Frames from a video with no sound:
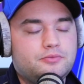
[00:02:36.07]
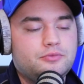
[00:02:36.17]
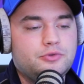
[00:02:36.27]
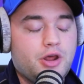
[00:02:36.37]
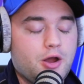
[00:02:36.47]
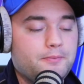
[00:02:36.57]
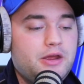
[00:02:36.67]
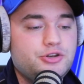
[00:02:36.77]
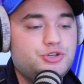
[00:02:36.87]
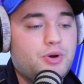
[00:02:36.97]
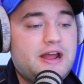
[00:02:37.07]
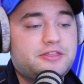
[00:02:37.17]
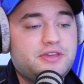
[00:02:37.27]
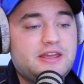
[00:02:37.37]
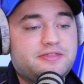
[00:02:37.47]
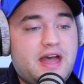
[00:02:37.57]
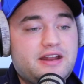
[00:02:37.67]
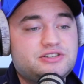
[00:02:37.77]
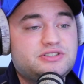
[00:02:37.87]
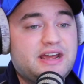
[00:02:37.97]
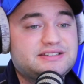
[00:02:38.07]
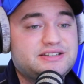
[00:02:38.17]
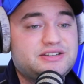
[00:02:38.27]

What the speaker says: No. Do I think that Texas